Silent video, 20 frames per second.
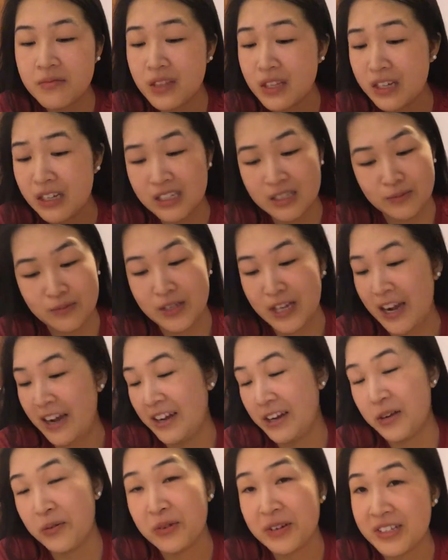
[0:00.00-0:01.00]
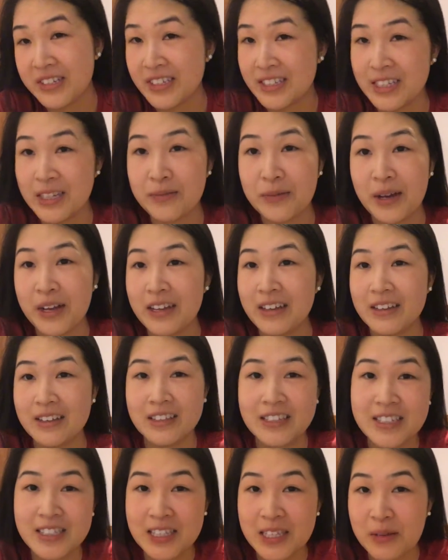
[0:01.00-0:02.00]
because I'm tired, I wanna sleep. I
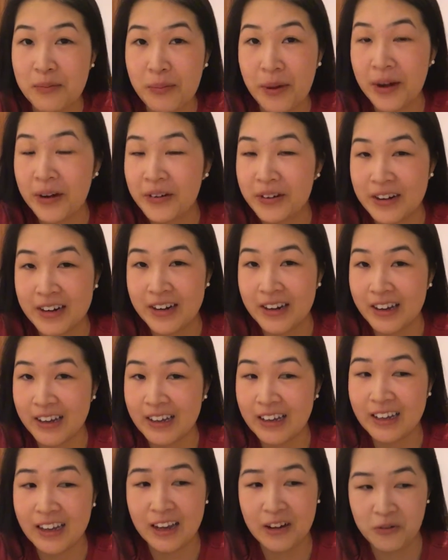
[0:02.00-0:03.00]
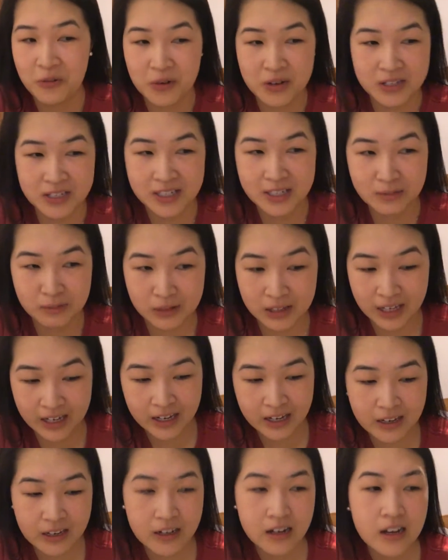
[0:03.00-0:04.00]
sleep better at night, I don't wanna sleep
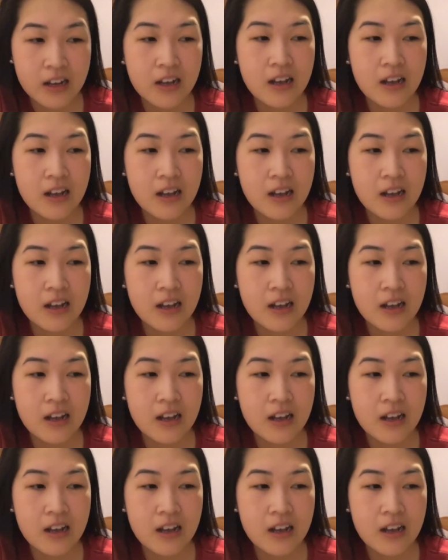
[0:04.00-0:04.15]
late.